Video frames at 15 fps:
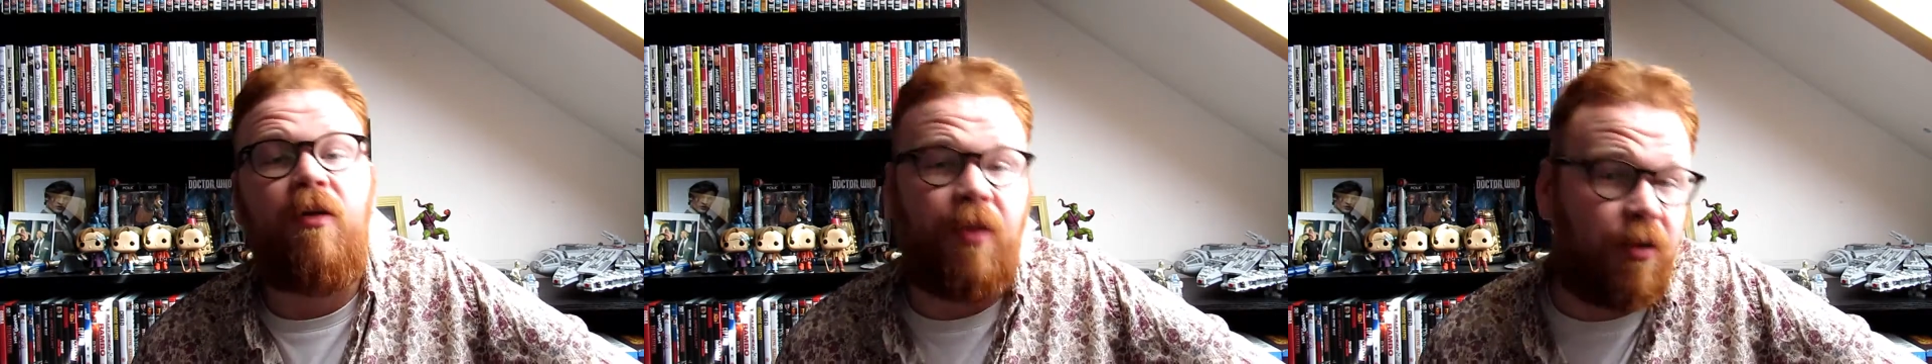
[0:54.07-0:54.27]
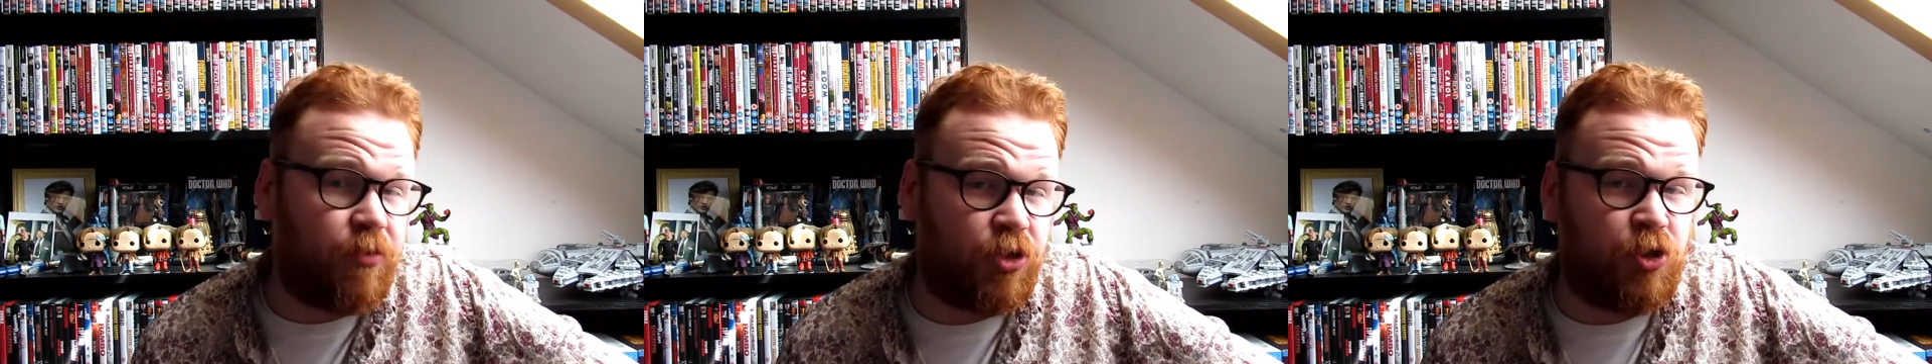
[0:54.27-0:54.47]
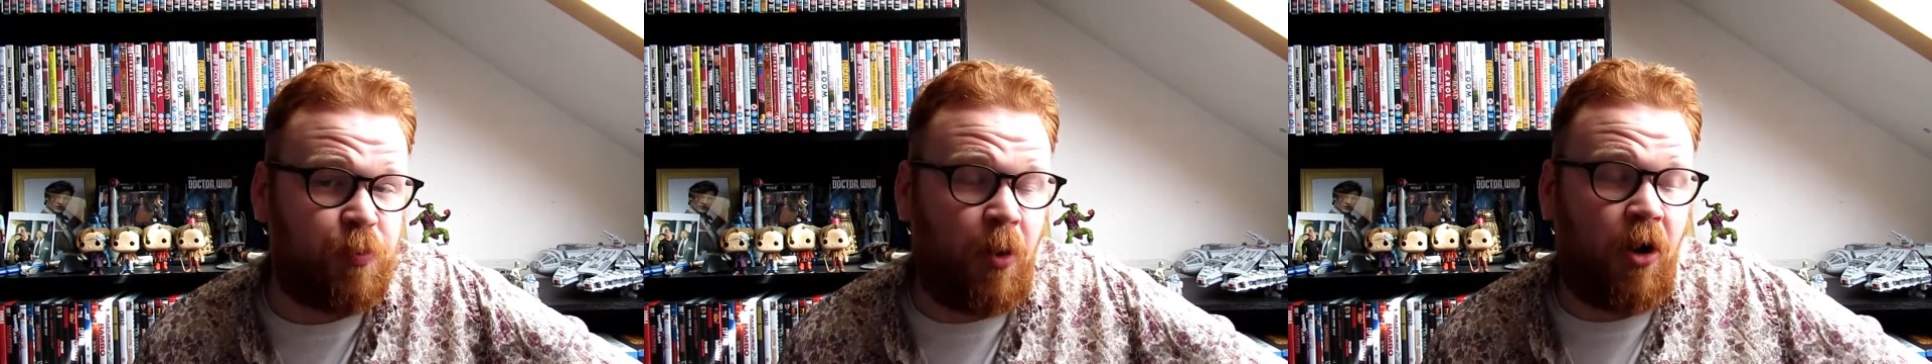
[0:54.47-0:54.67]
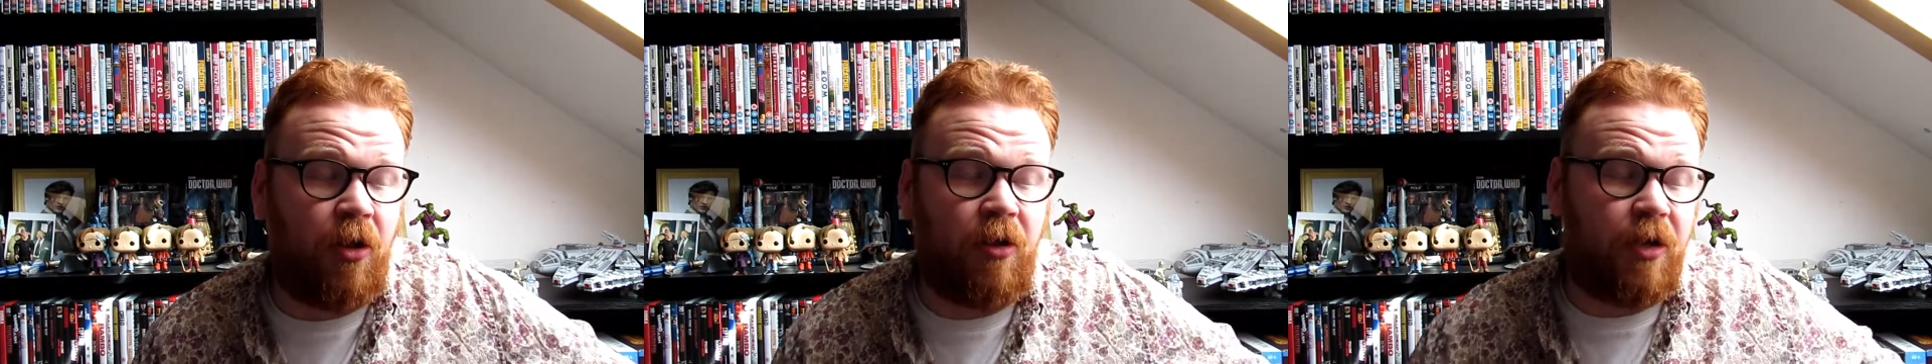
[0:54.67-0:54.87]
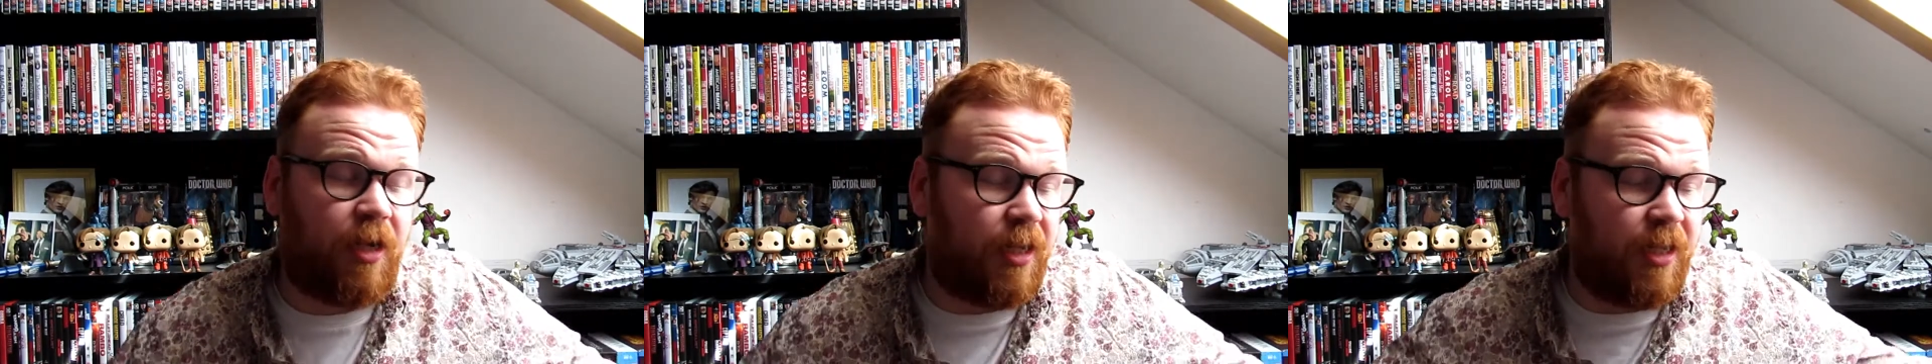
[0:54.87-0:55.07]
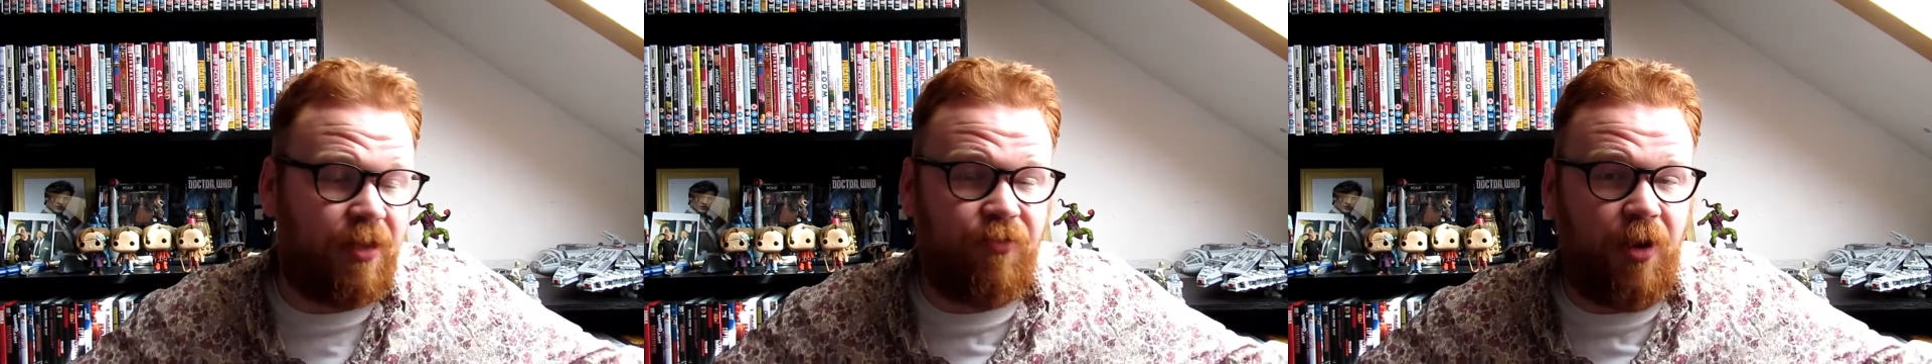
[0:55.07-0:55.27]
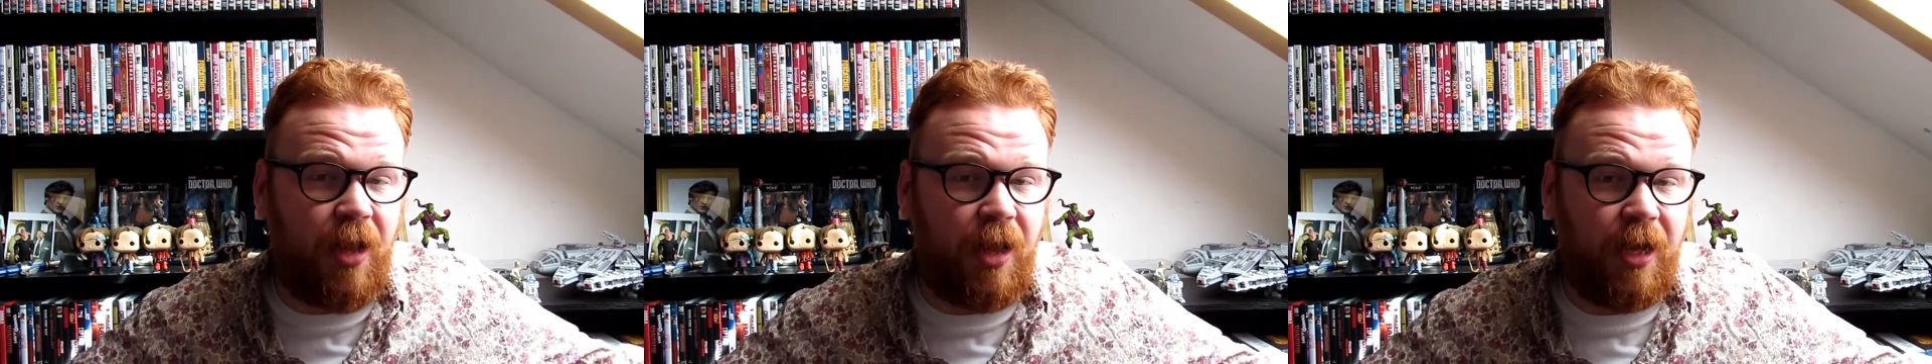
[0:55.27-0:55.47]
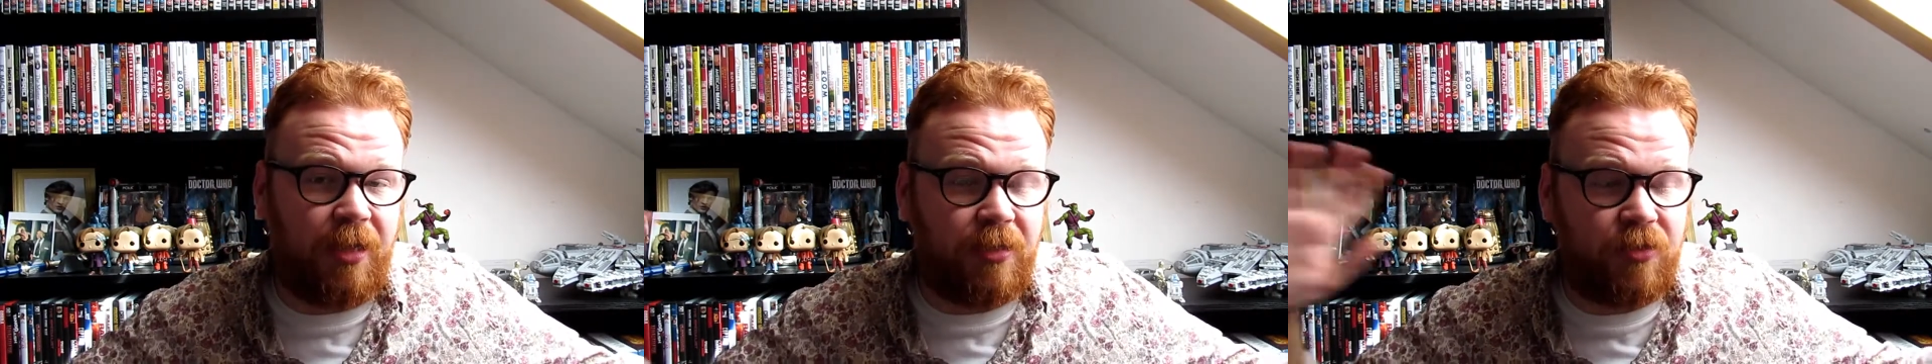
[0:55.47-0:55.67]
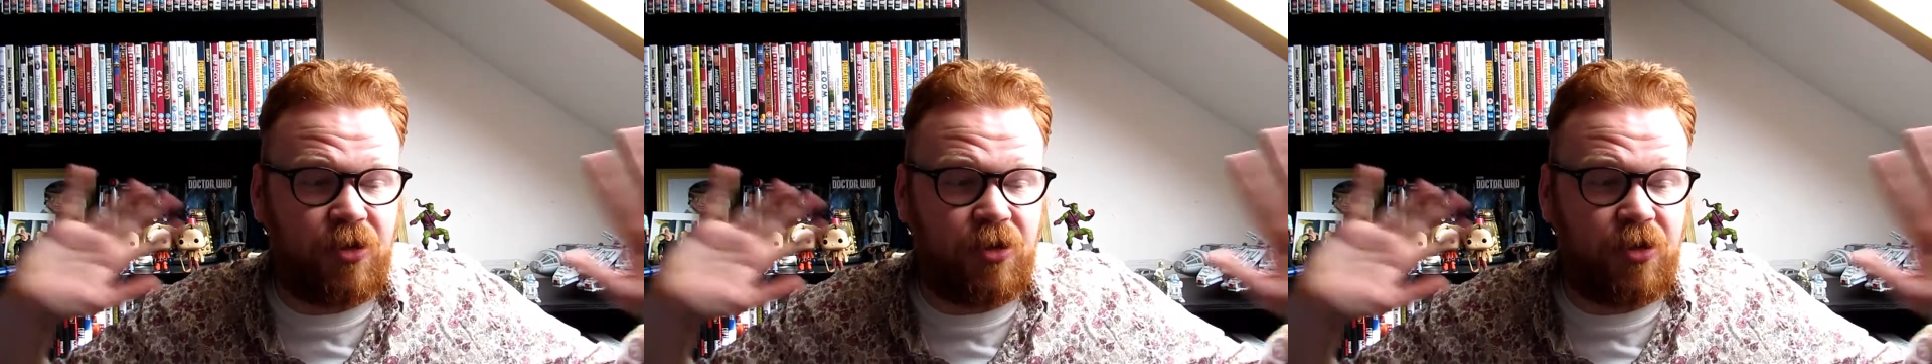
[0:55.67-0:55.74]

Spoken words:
that was a spoiler and I didn't realise.